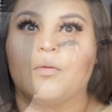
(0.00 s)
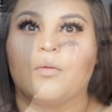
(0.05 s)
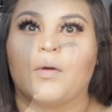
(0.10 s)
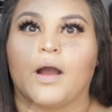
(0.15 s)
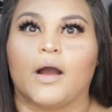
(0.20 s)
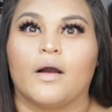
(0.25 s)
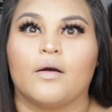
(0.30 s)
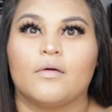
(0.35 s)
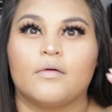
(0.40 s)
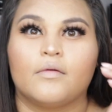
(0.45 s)

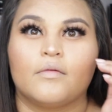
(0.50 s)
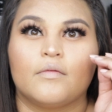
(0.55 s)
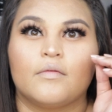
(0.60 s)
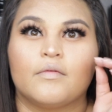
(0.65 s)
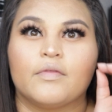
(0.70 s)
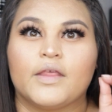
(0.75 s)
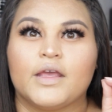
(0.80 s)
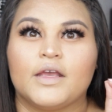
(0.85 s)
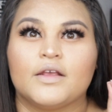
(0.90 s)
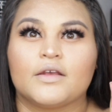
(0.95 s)
Wow,
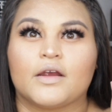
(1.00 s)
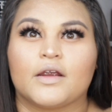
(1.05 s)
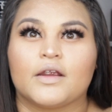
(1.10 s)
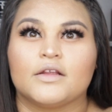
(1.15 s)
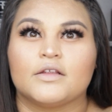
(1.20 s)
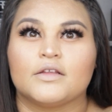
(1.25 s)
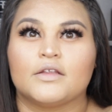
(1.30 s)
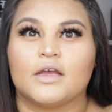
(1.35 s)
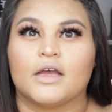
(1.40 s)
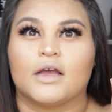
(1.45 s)
these are
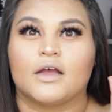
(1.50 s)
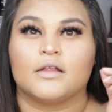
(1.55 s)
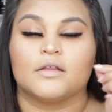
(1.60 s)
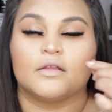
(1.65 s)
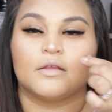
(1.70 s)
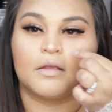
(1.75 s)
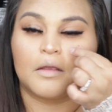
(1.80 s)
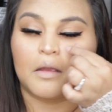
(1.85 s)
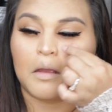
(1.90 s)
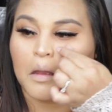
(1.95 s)

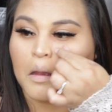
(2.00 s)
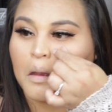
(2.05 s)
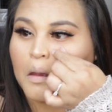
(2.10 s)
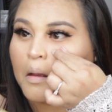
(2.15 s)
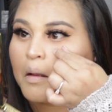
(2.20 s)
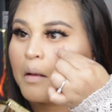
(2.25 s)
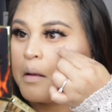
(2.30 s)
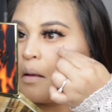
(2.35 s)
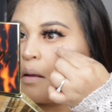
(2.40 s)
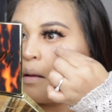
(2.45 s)
intense,
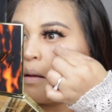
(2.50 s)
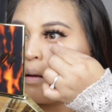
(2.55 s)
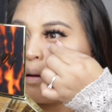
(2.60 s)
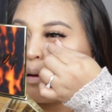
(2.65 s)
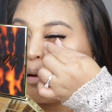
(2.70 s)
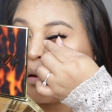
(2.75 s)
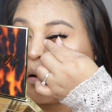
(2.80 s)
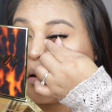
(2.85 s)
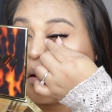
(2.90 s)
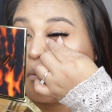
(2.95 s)

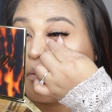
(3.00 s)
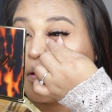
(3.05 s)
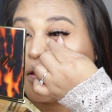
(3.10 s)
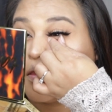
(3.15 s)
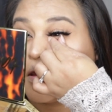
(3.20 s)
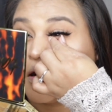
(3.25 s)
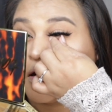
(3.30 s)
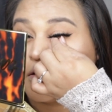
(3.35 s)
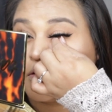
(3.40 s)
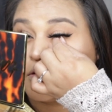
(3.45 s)

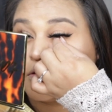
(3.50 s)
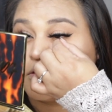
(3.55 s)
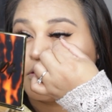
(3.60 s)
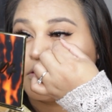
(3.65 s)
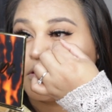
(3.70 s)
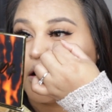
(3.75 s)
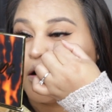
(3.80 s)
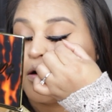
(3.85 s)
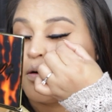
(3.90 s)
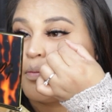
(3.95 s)
but they're
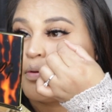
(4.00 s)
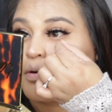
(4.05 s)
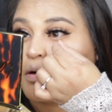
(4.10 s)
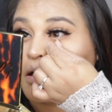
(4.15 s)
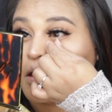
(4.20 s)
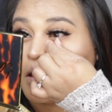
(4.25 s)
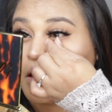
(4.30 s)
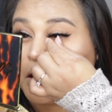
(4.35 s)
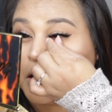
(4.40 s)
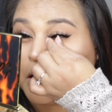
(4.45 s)
so
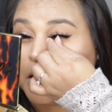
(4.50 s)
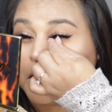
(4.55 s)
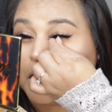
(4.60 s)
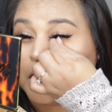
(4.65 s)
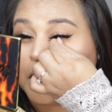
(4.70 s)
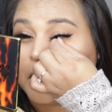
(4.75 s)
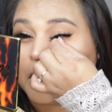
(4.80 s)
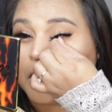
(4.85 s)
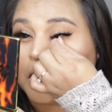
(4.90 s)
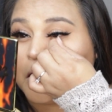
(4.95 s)

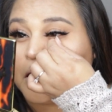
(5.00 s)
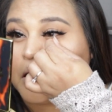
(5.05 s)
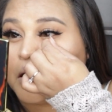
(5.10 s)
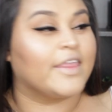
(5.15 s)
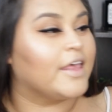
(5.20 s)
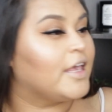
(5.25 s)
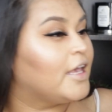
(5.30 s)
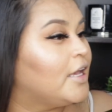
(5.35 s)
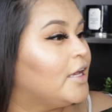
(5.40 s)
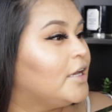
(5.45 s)
pretty.
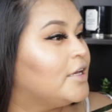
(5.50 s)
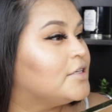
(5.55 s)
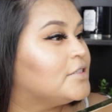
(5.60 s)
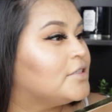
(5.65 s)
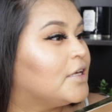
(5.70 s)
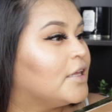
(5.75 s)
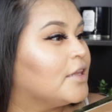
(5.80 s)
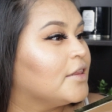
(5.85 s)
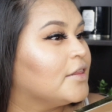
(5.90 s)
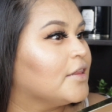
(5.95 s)

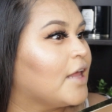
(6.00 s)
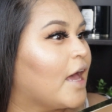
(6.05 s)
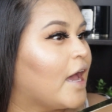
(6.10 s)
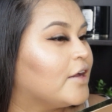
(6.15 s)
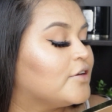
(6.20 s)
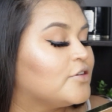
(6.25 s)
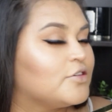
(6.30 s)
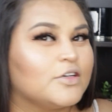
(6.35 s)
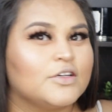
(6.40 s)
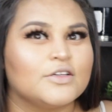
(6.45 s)
These
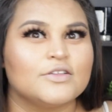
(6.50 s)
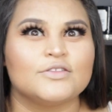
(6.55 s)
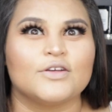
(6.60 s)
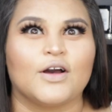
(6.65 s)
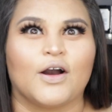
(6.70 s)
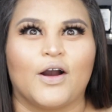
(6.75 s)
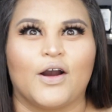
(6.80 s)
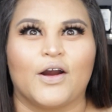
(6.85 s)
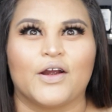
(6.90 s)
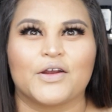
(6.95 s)
lashes
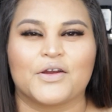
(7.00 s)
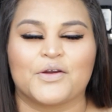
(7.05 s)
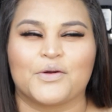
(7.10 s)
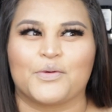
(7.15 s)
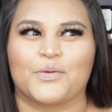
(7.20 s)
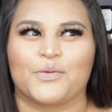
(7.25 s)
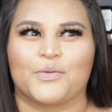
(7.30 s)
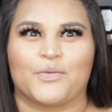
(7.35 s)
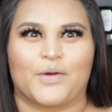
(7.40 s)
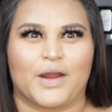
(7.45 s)
are
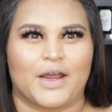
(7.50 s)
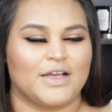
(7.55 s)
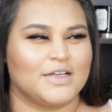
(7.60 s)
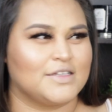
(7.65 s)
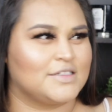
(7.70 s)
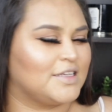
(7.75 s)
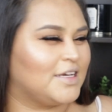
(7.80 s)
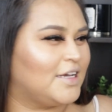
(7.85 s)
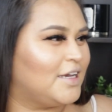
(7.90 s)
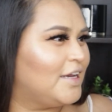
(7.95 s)

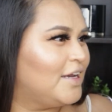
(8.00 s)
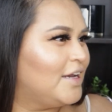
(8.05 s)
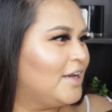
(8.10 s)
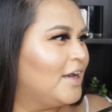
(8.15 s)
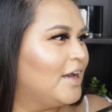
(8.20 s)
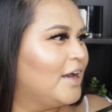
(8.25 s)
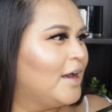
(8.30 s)
crazy.